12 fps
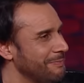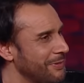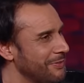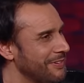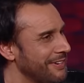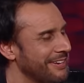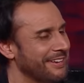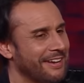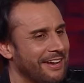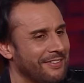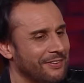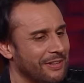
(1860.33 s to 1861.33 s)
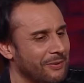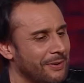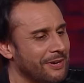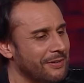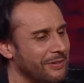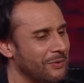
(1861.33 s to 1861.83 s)
music. Mm-hmm. And they're like,
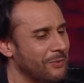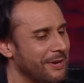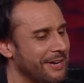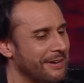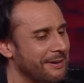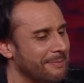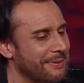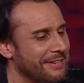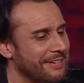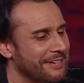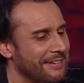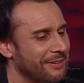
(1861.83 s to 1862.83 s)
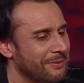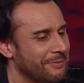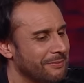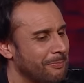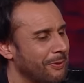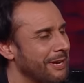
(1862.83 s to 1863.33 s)
why don't you, you
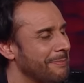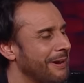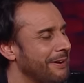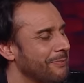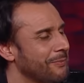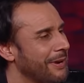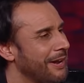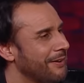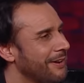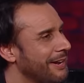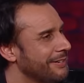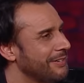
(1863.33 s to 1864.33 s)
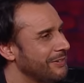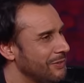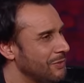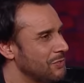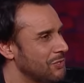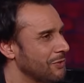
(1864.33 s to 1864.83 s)
know, pray about how God
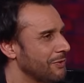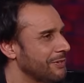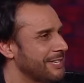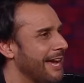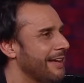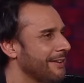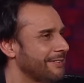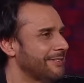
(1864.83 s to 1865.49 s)
can use your talent